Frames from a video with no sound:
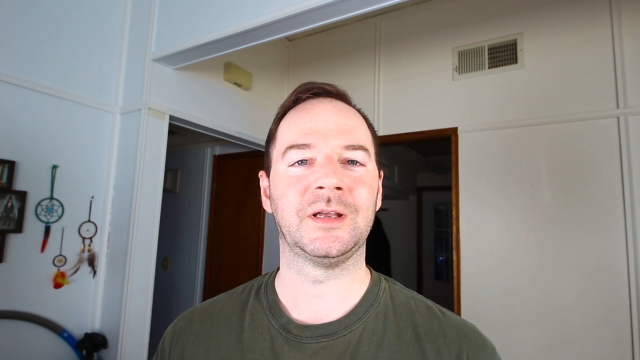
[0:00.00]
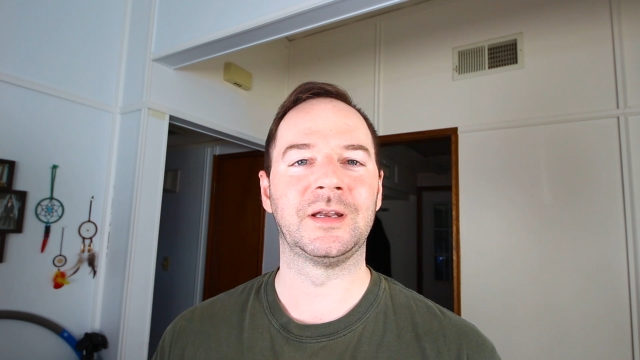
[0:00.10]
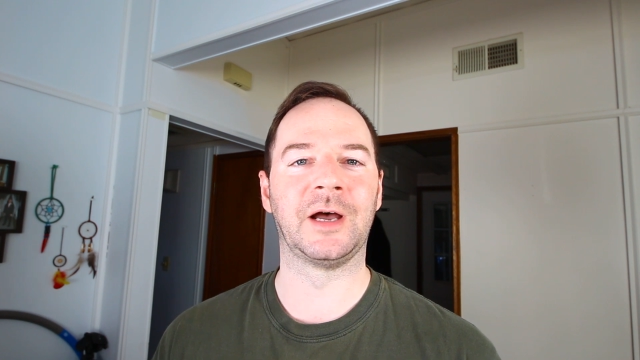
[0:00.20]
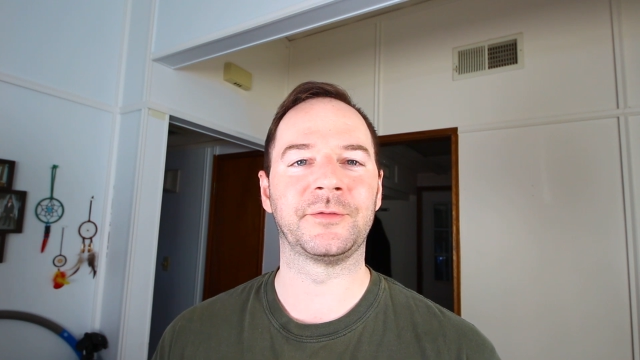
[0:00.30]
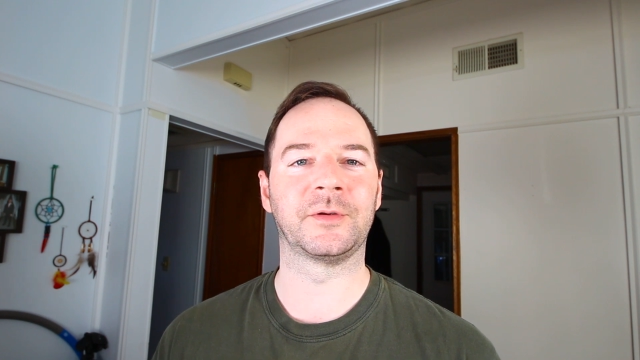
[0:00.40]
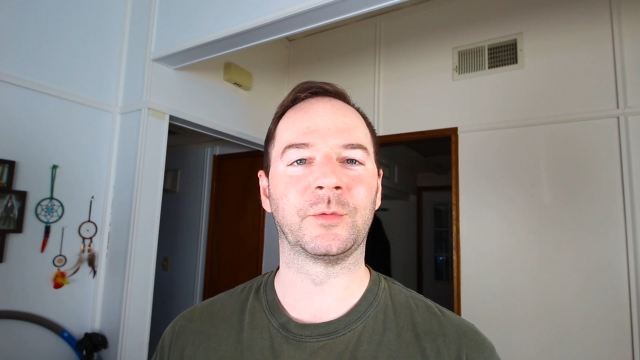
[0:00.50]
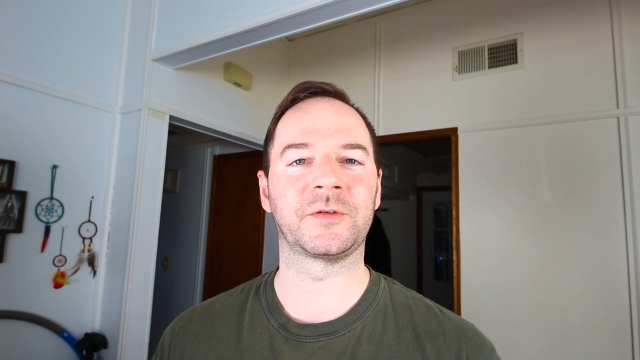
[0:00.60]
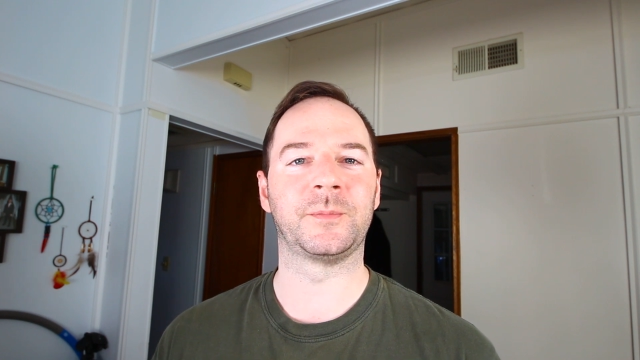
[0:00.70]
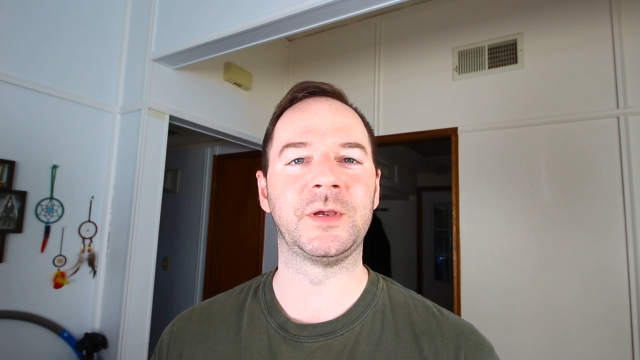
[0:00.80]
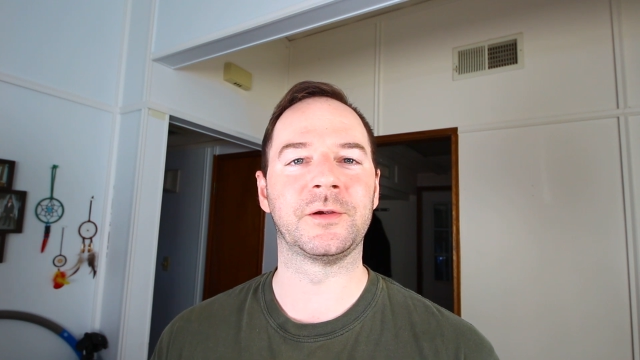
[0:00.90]
announcing what
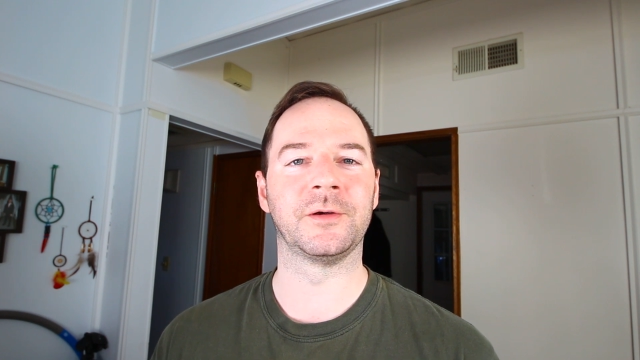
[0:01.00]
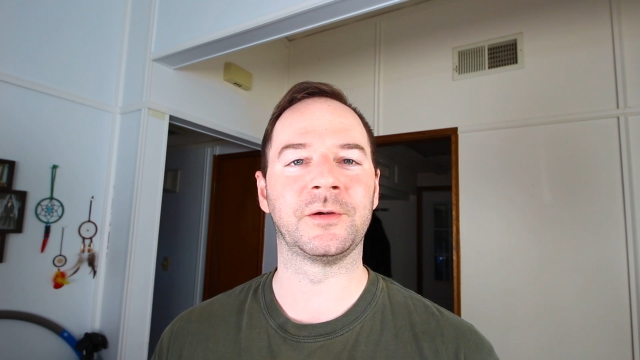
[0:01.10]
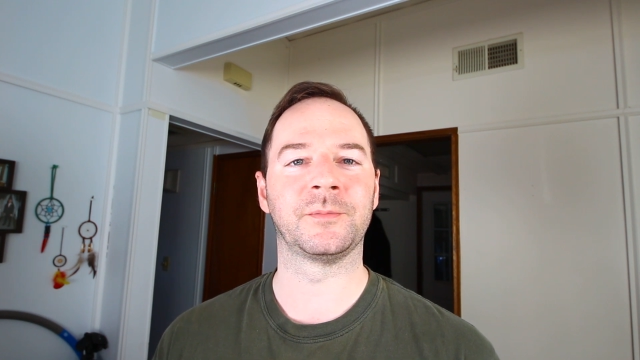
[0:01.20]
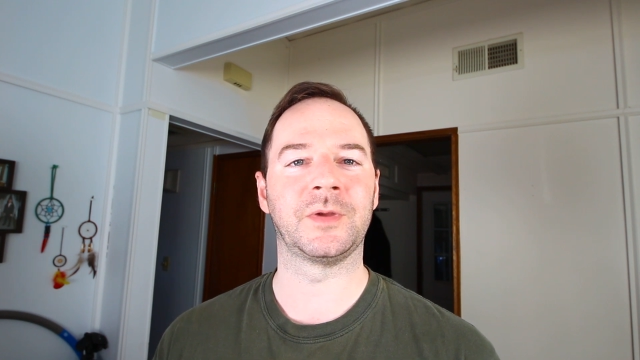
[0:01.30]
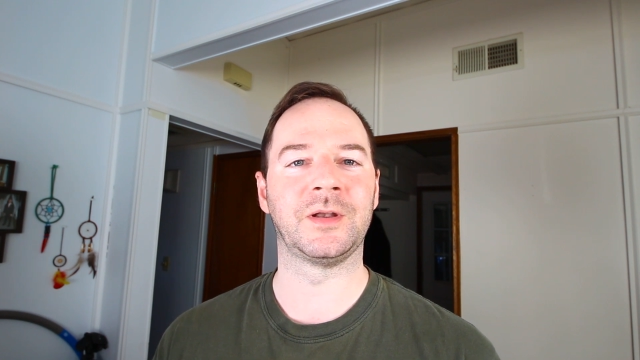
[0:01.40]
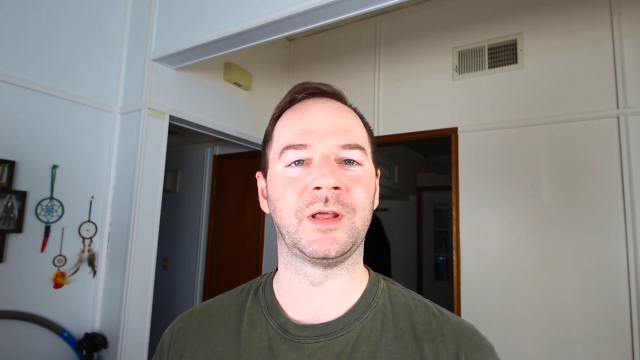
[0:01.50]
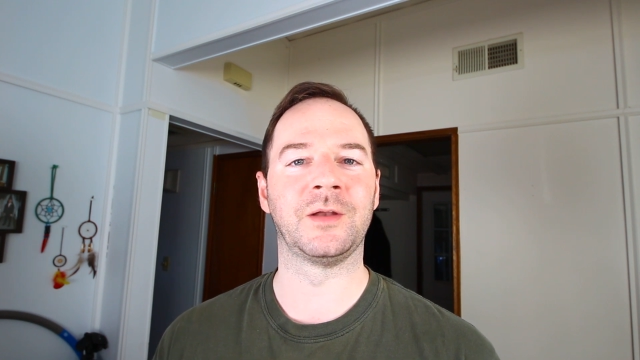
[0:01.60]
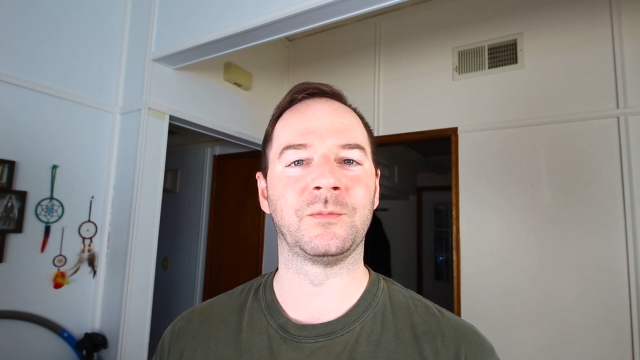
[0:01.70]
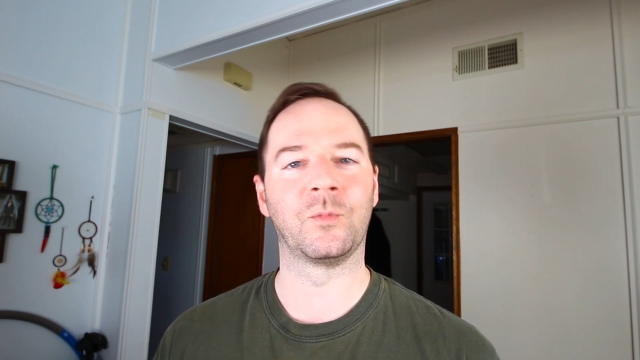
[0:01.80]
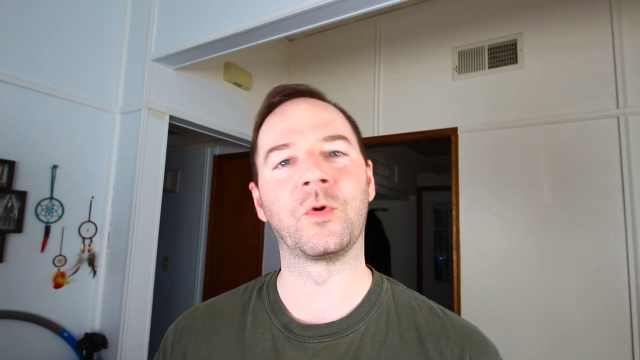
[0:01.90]
speaker, and
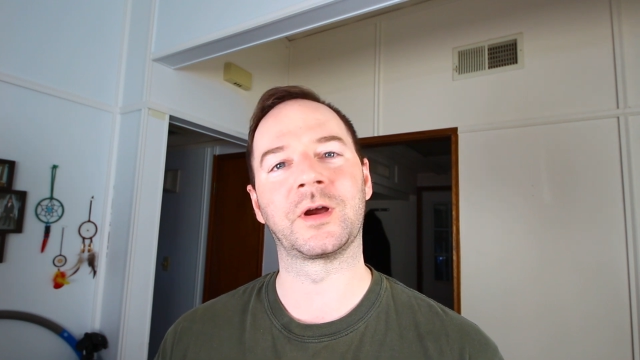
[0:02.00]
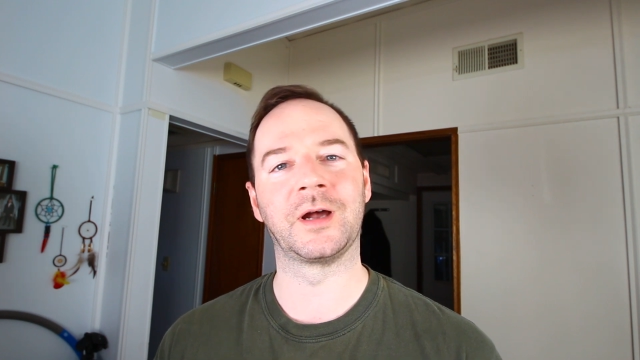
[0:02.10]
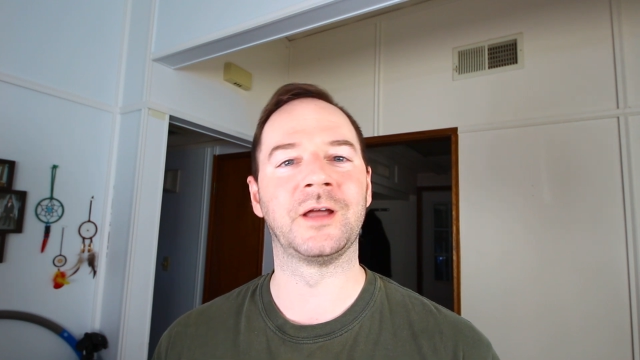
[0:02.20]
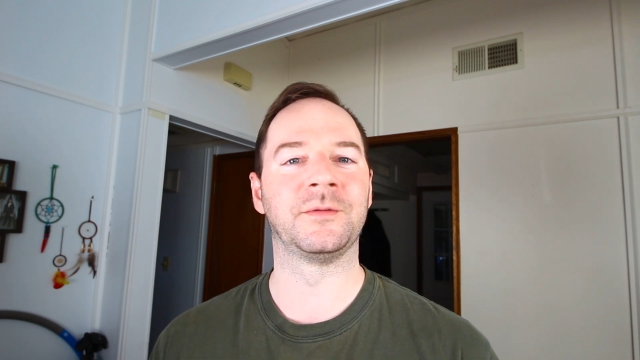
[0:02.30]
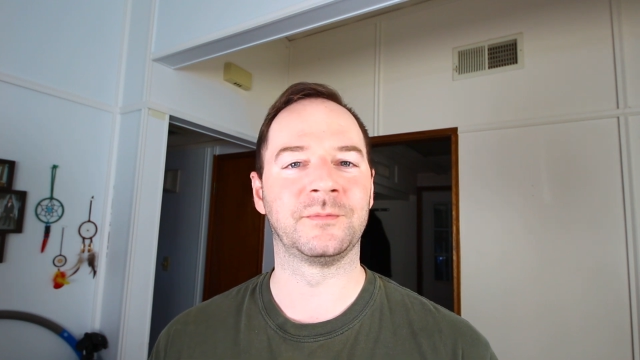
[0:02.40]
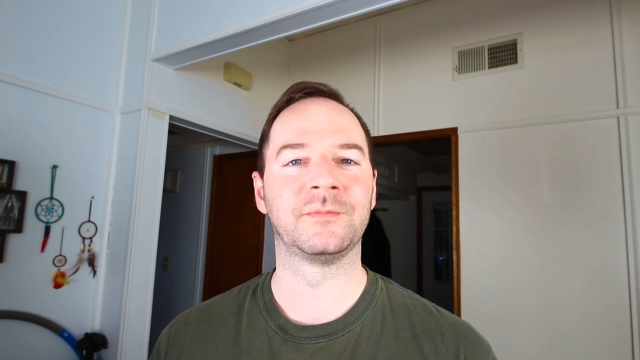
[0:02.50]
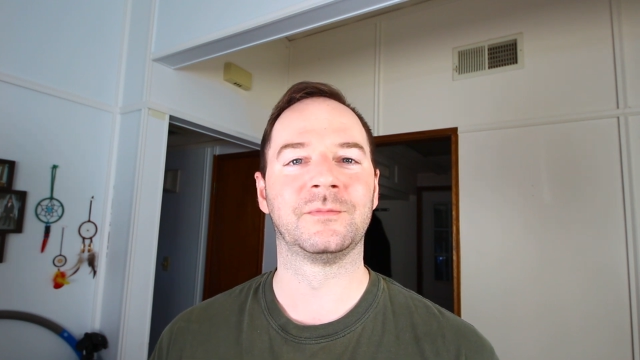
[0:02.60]
then work on